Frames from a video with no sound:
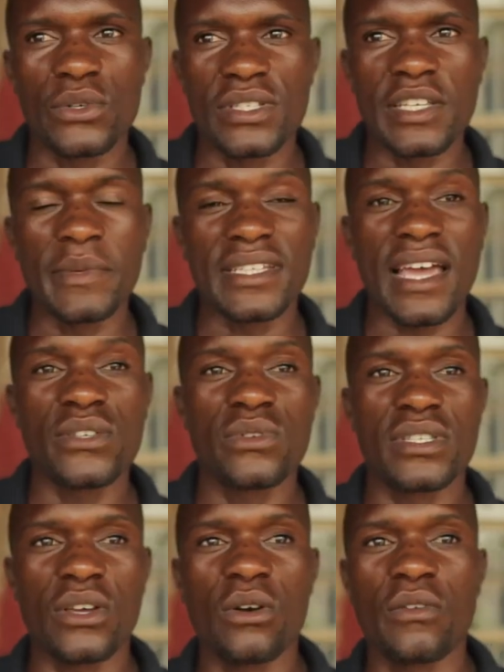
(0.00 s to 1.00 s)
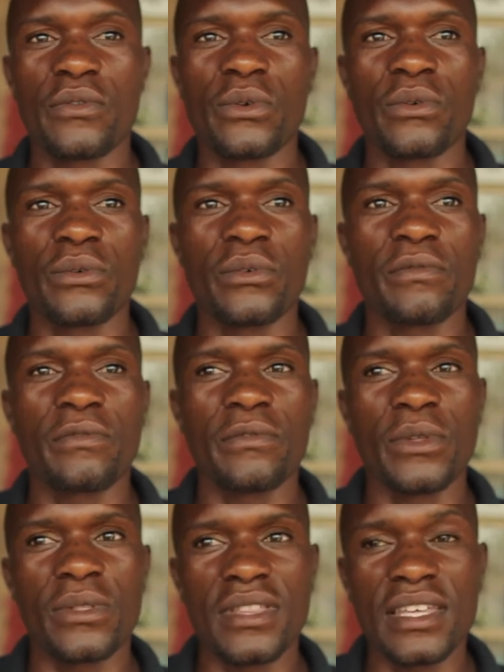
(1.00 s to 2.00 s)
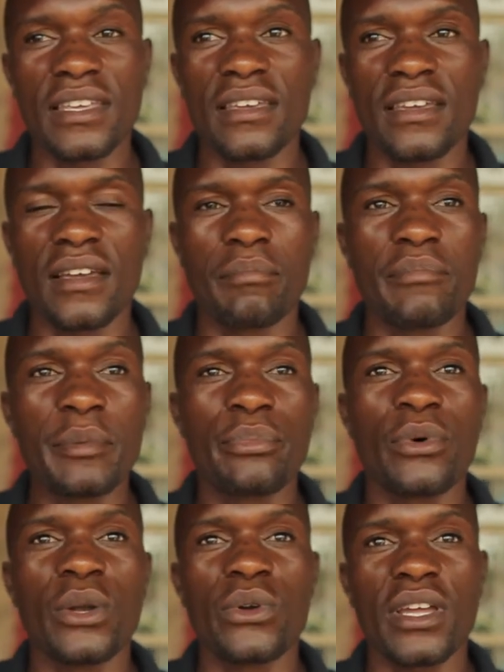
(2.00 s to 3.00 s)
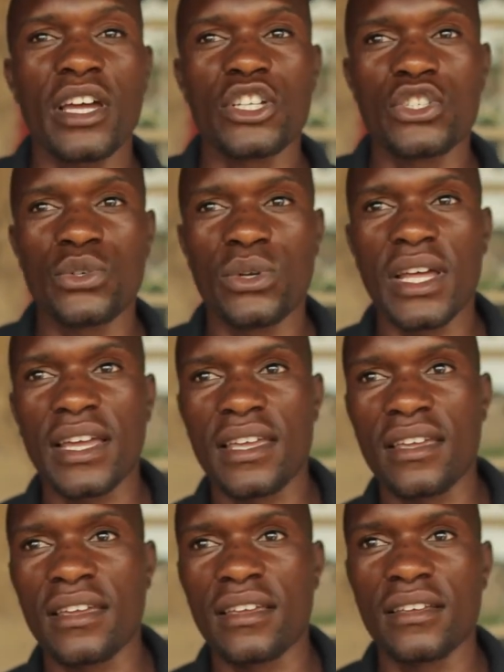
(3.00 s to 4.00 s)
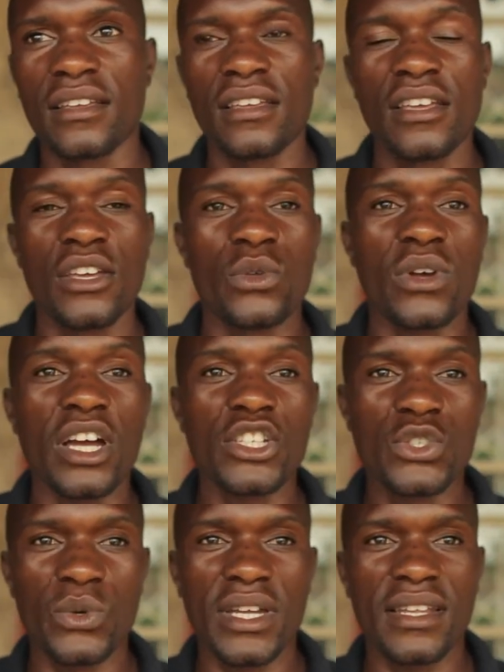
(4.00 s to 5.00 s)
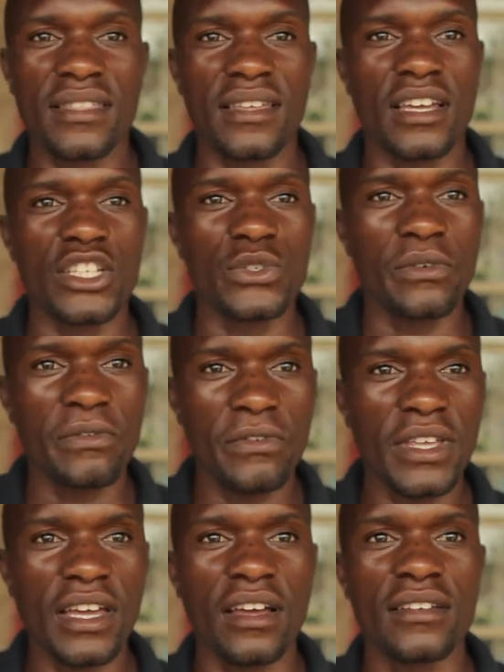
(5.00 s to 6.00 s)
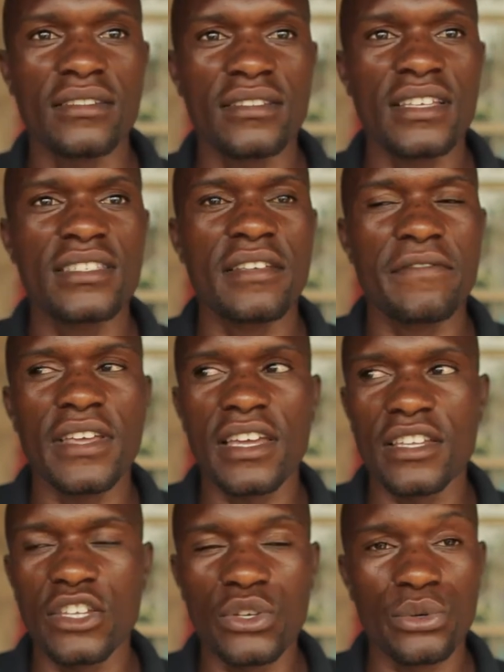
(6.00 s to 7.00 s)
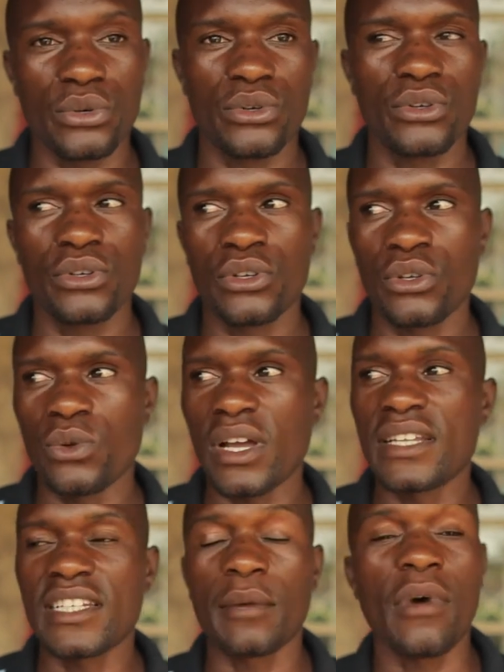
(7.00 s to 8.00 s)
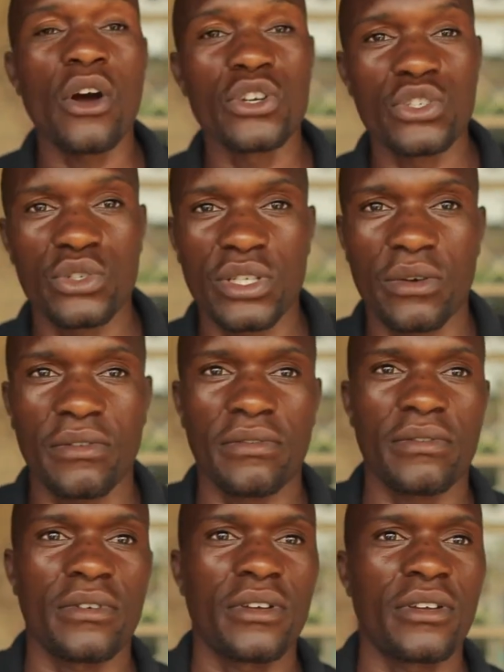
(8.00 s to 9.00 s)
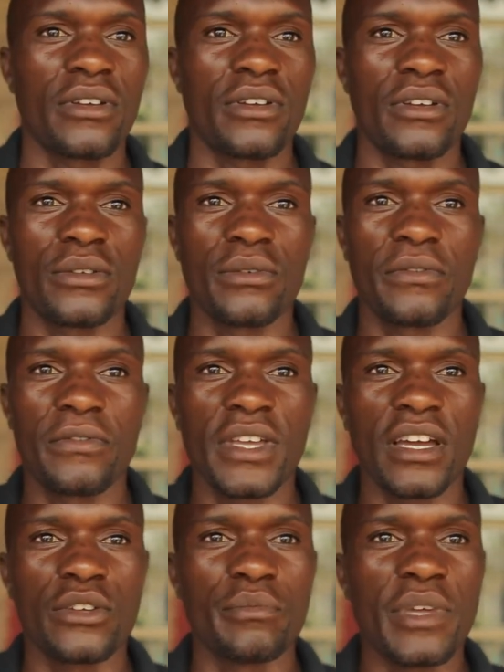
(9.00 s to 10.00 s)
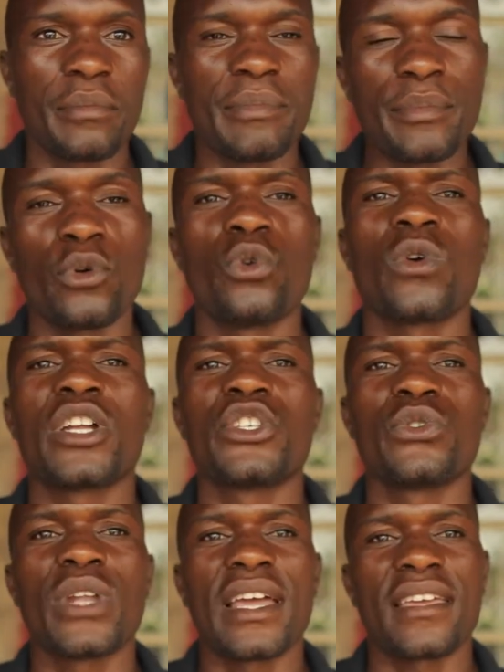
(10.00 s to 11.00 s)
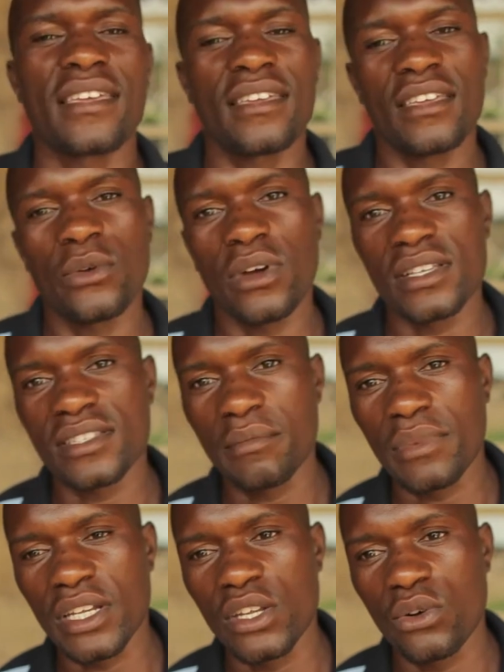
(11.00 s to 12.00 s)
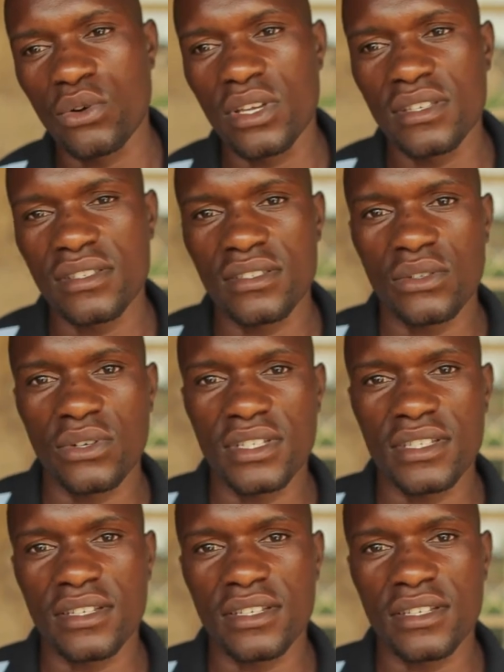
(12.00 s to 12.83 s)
stigmatize yourself. You think people are looking at you like you can't do anything, and you fear, that's the fear in you. You can't come out yourself. You fear, you make people look at you like you are somebody who is not